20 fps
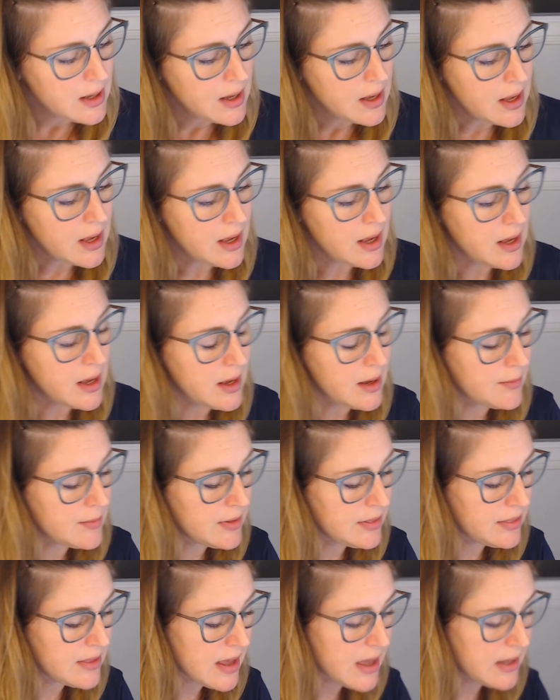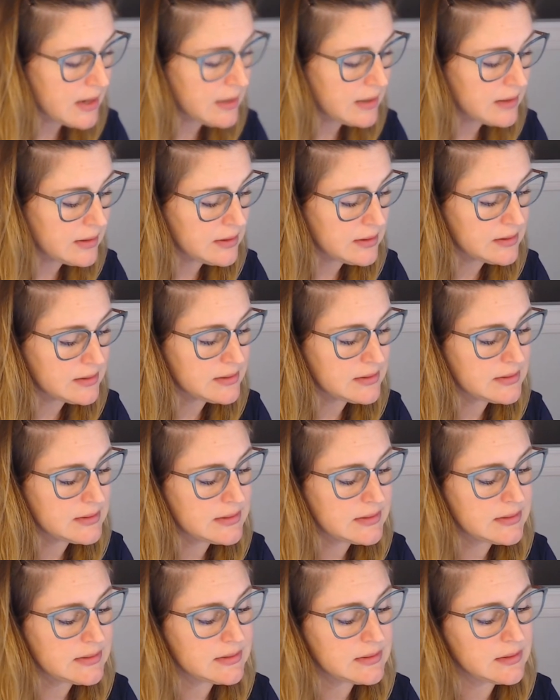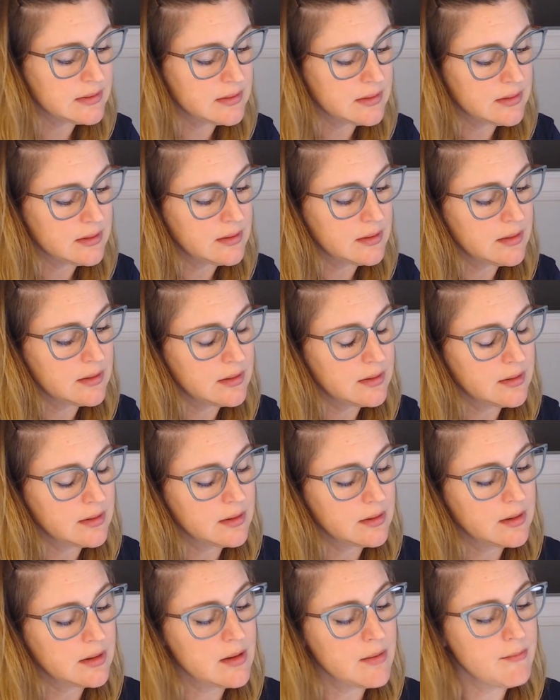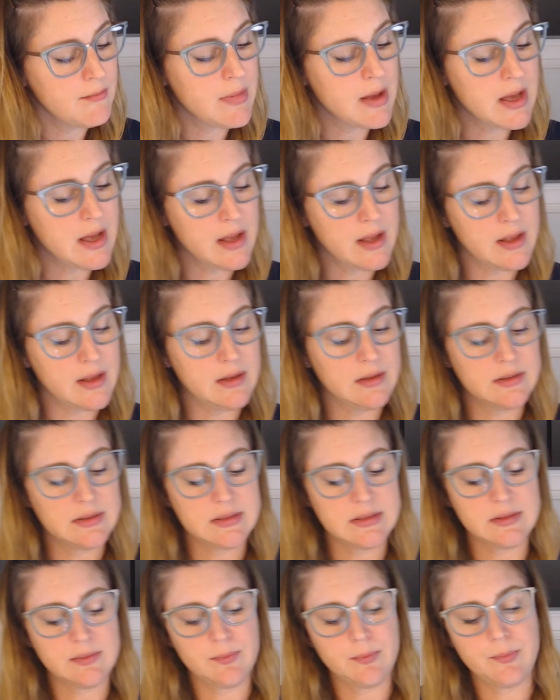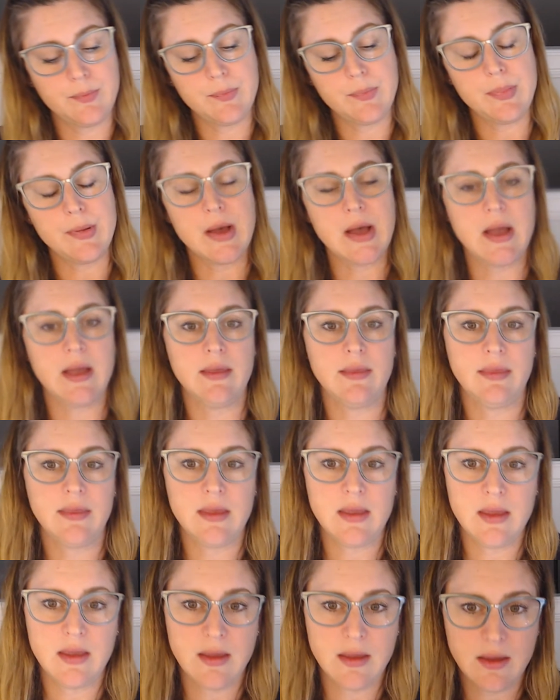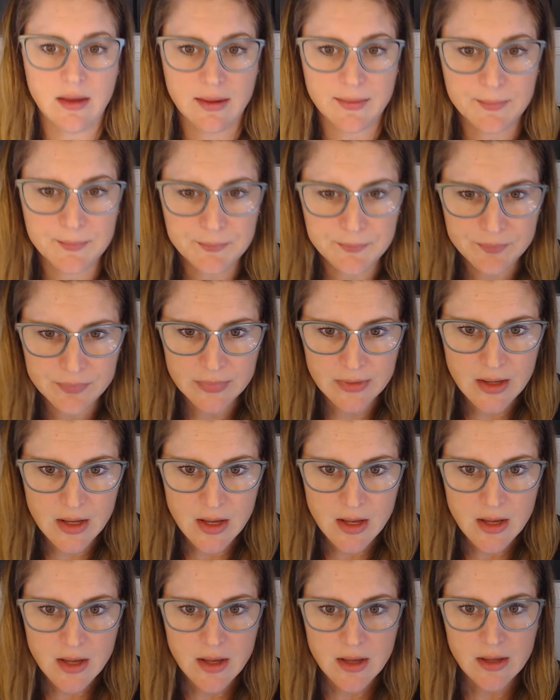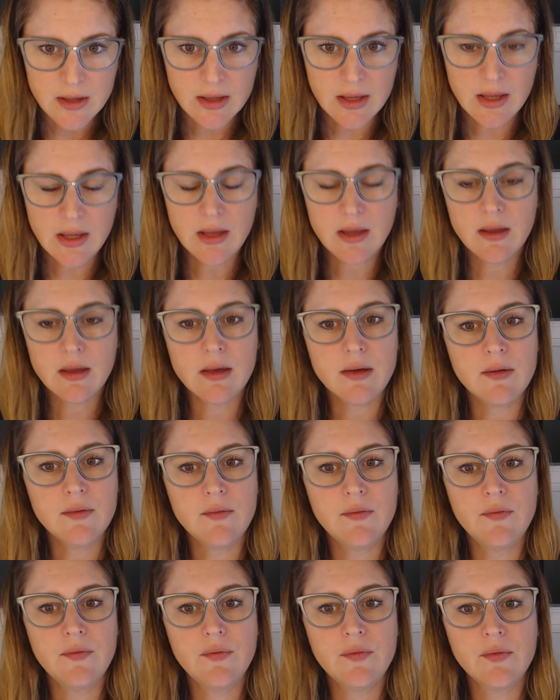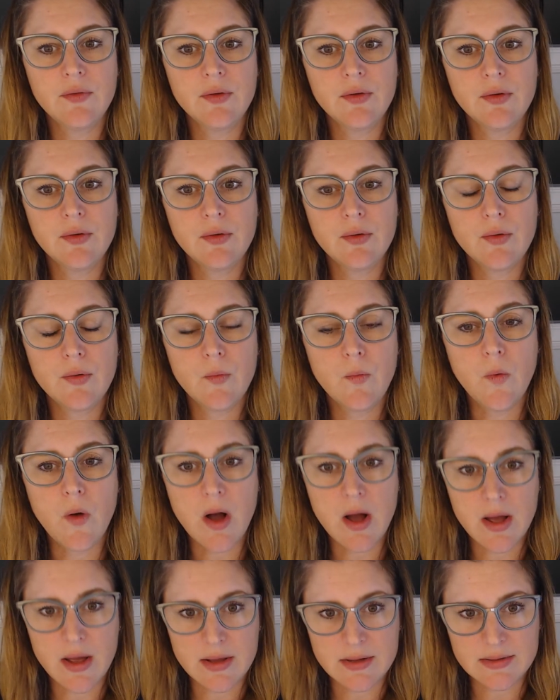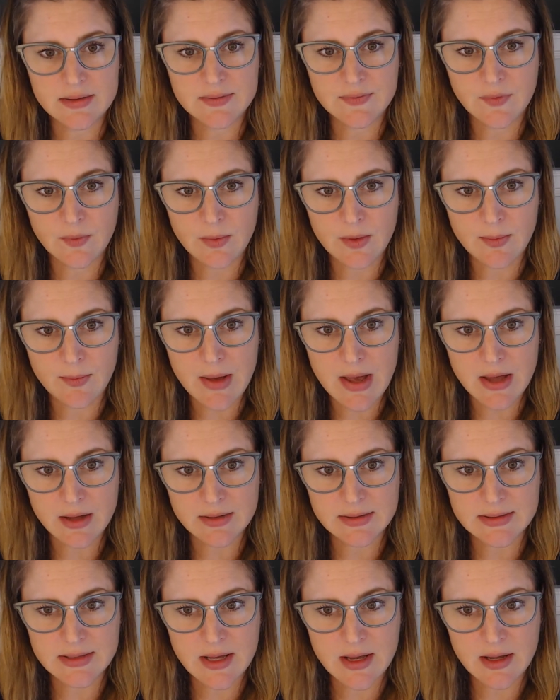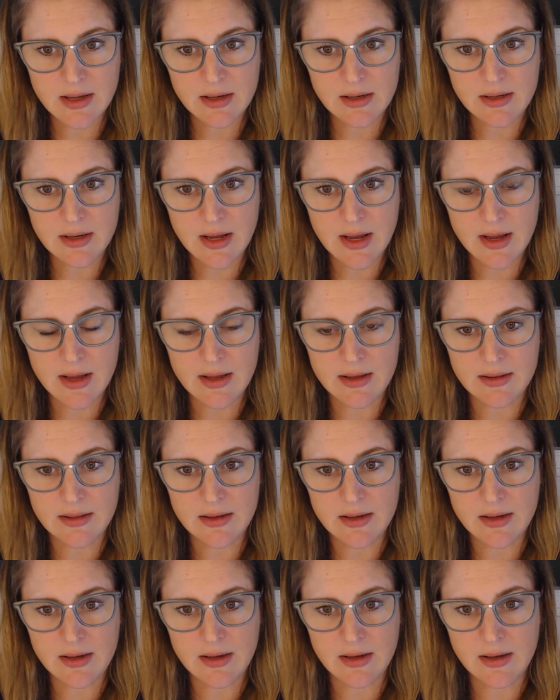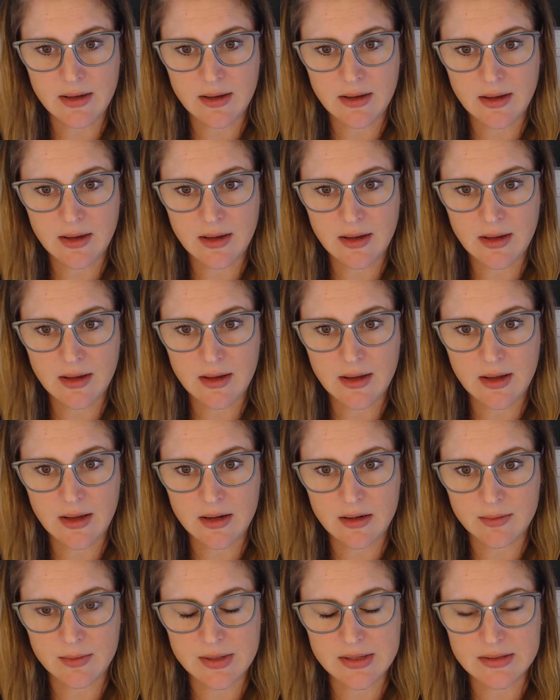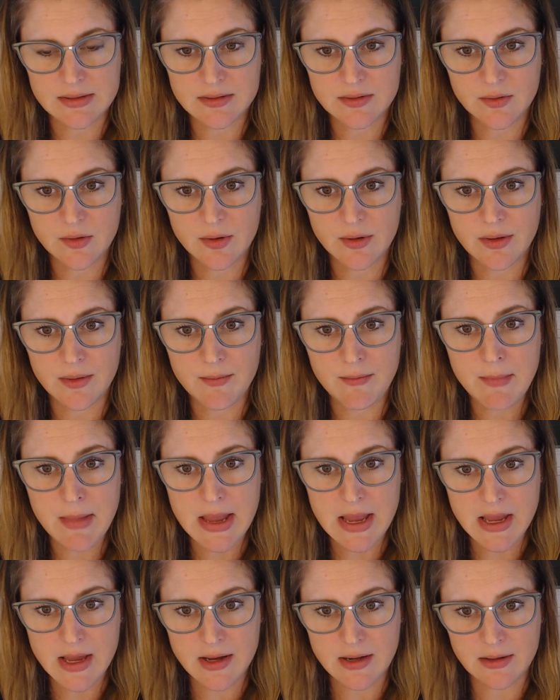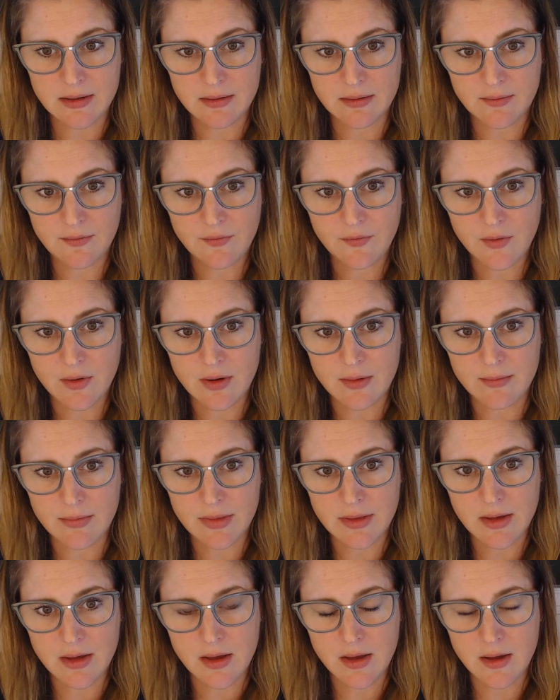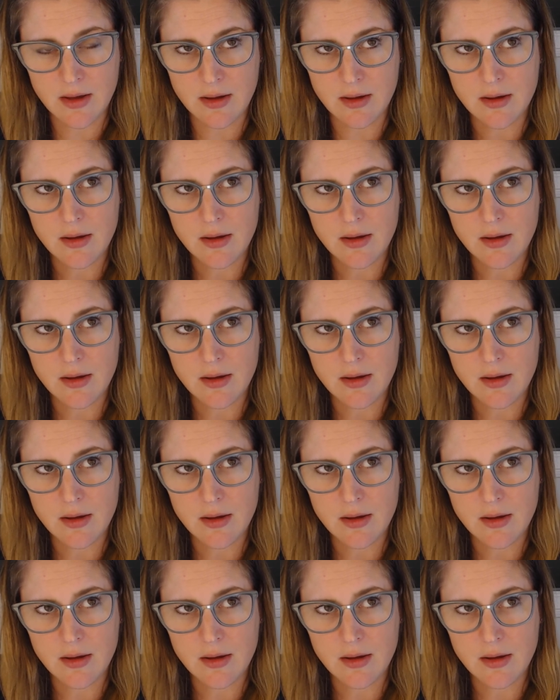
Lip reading: That is combined by the King of Wands from the backside and the Animus, or the Man, from the